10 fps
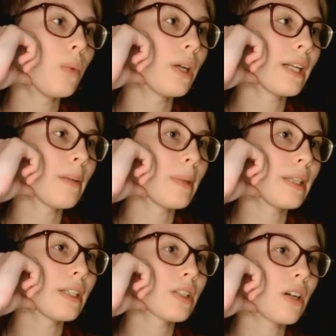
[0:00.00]
1 enemy
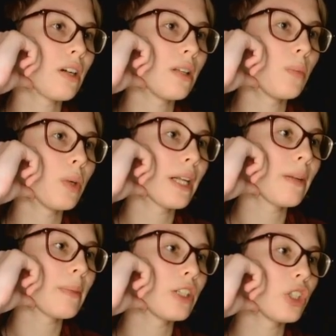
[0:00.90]
in this column, 1
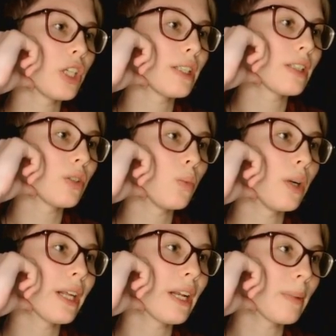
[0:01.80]
enemy adjacent,
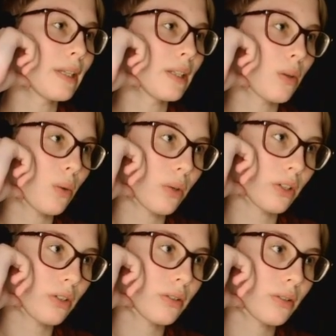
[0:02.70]
1 enemy in the
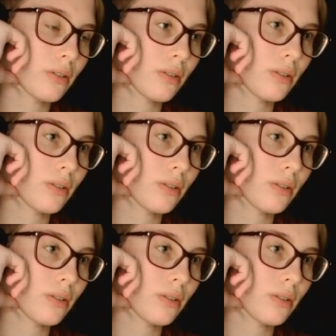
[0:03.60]
corner.